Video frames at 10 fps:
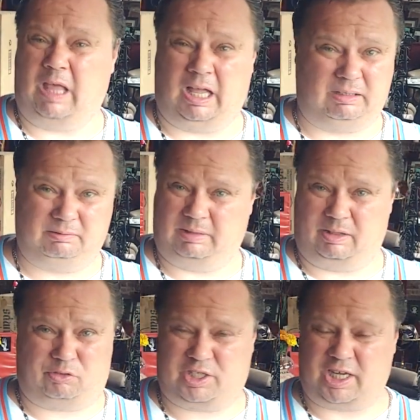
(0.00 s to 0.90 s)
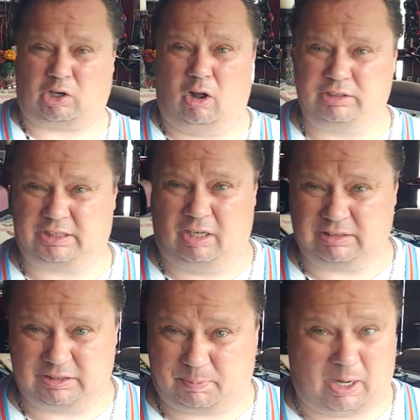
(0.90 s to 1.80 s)
That psychology
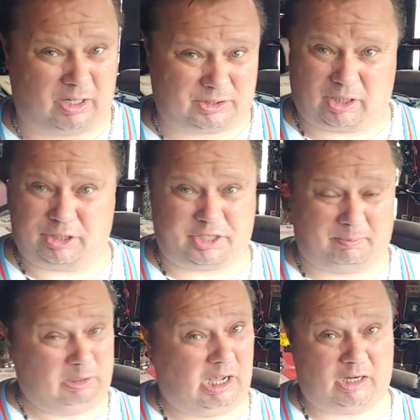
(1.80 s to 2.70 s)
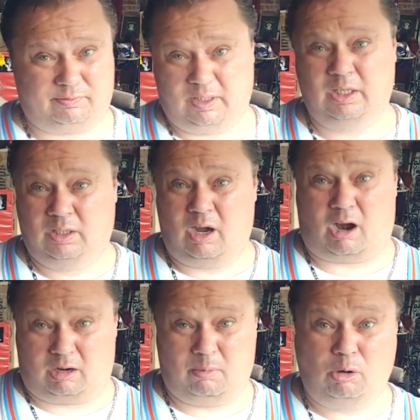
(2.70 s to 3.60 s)
tells us parents are going to shape a lot of
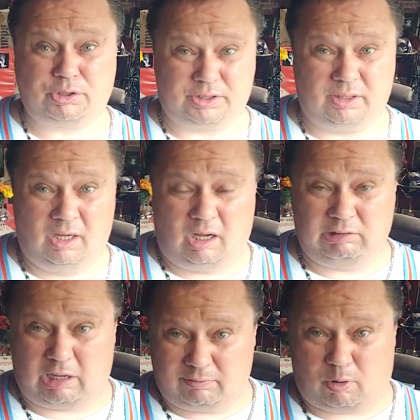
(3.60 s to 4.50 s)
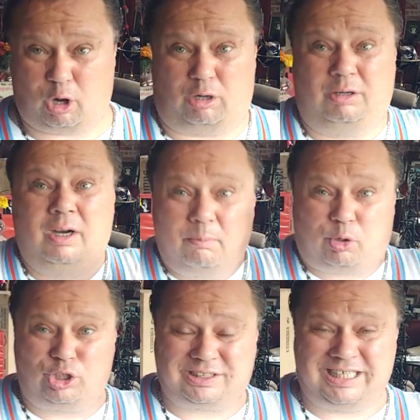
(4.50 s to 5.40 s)
our emotion, a lot of our
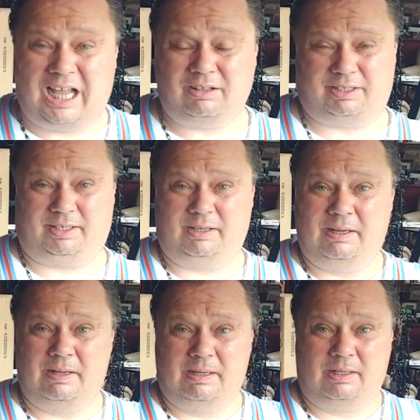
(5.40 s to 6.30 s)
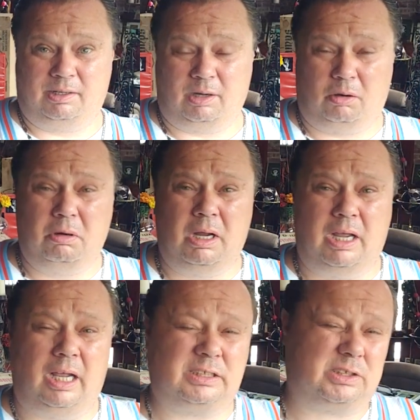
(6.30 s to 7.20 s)
personality, you know?
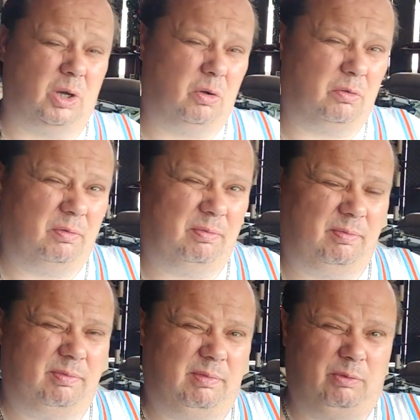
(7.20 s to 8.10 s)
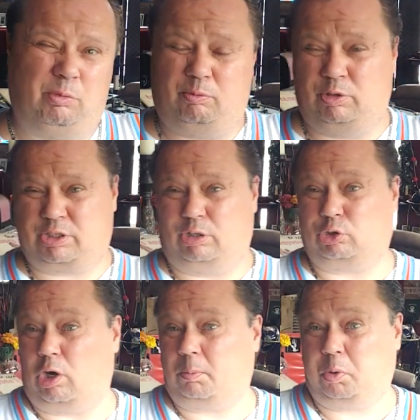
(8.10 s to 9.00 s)
And so, was
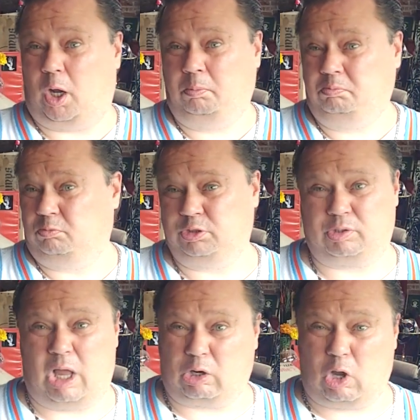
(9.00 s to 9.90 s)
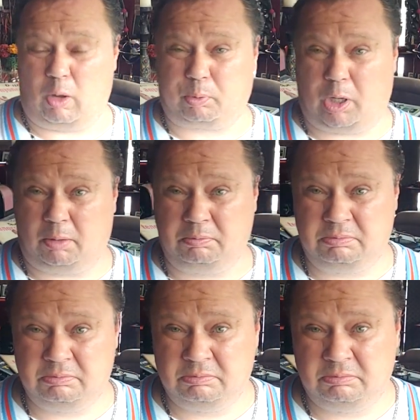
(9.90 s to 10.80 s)
there a drug problem? Was there an alcohol
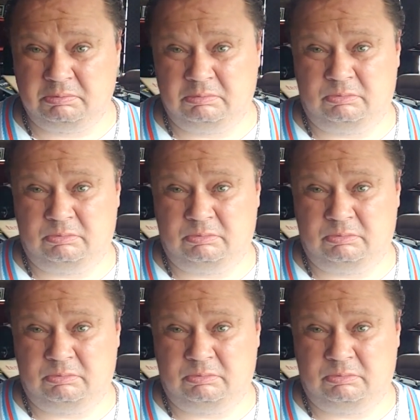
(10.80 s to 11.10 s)
problem?